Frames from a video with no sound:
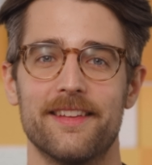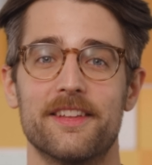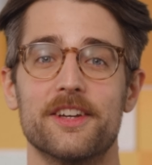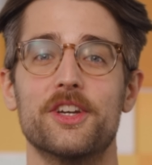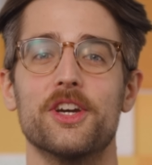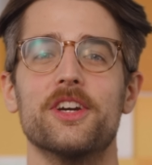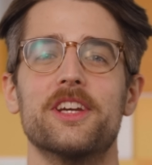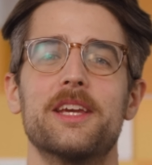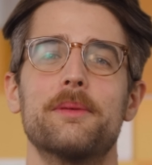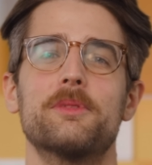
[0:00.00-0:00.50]
The
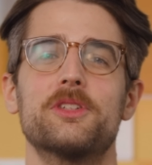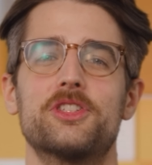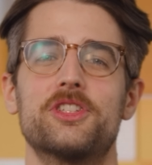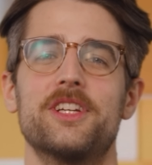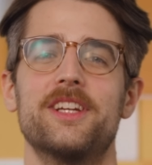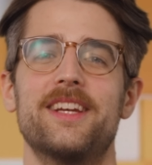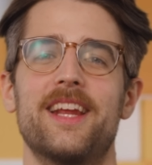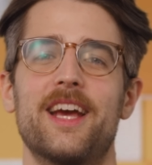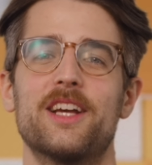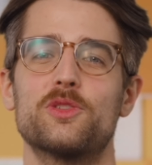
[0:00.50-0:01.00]
cooking
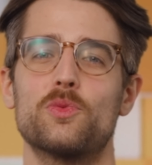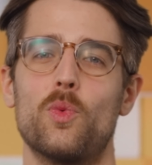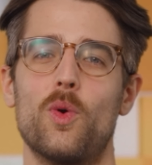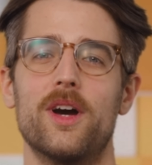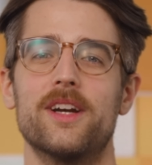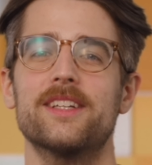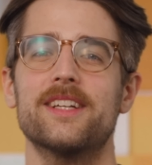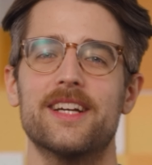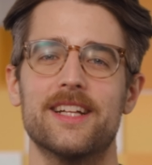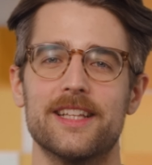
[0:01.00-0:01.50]
machine has
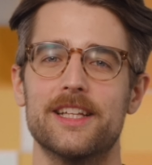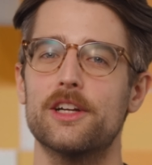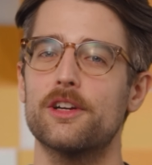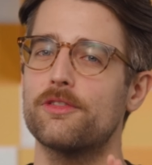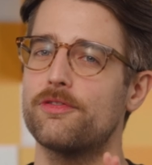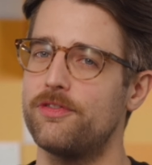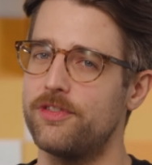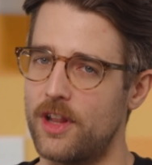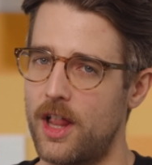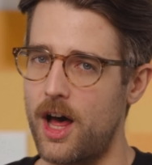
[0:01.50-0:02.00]
one clear
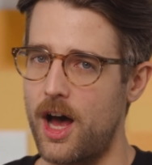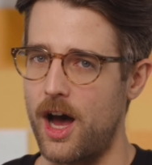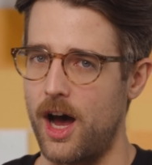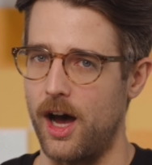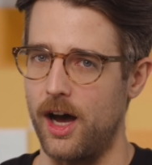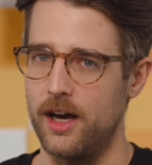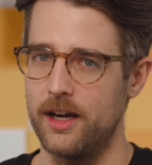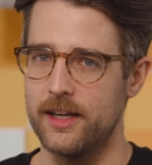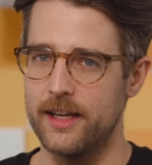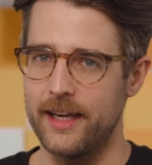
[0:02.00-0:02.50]

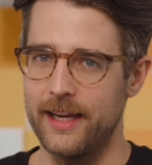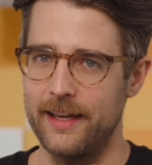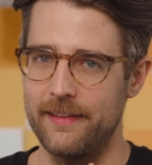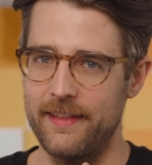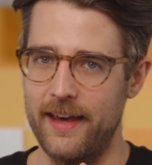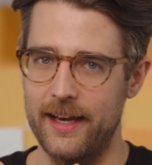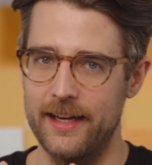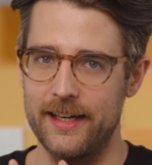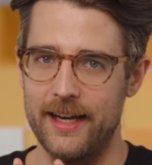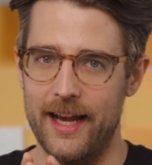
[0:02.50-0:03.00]
flaw in
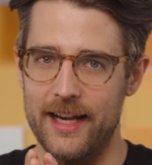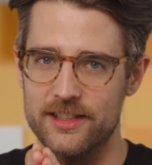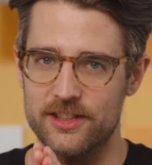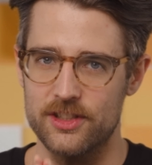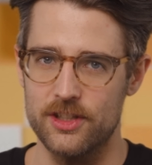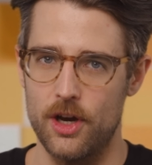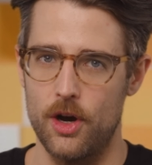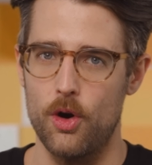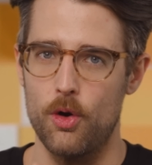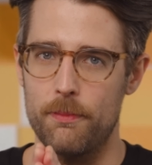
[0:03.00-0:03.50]
that it has
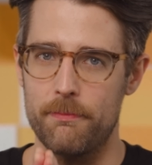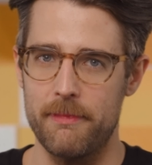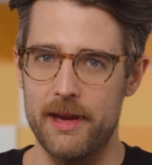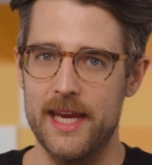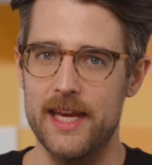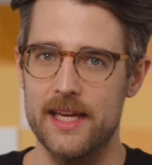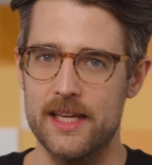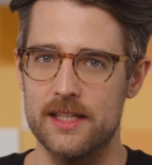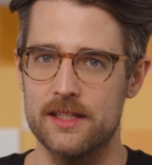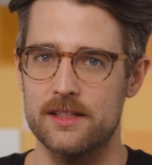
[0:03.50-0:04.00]
no
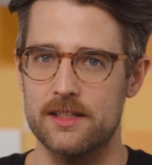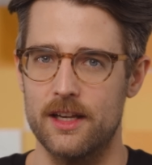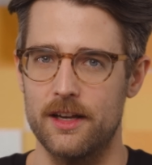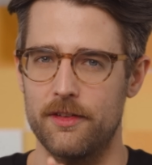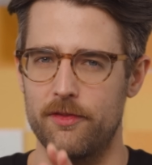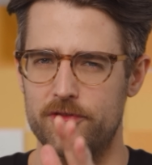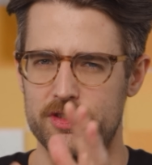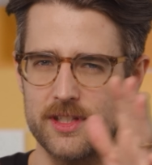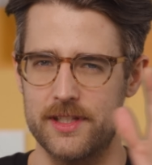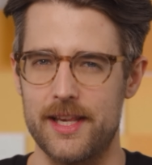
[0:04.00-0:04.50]
means
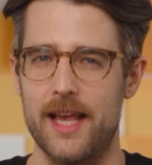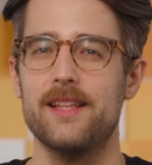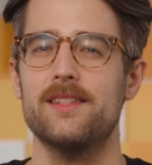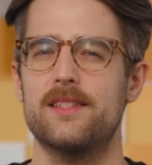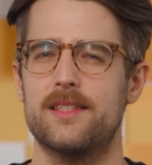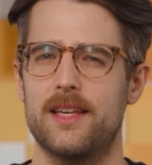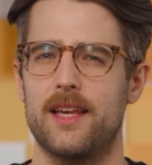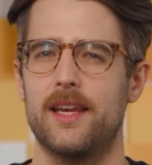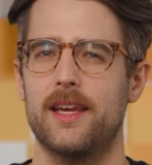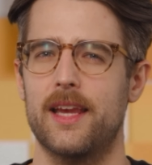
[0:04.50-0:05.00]
of
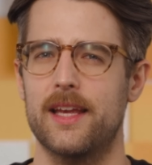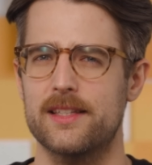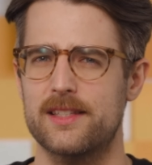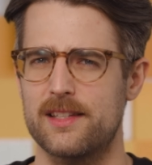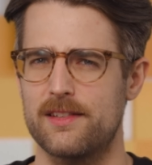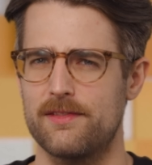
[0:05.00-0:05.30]
sensing its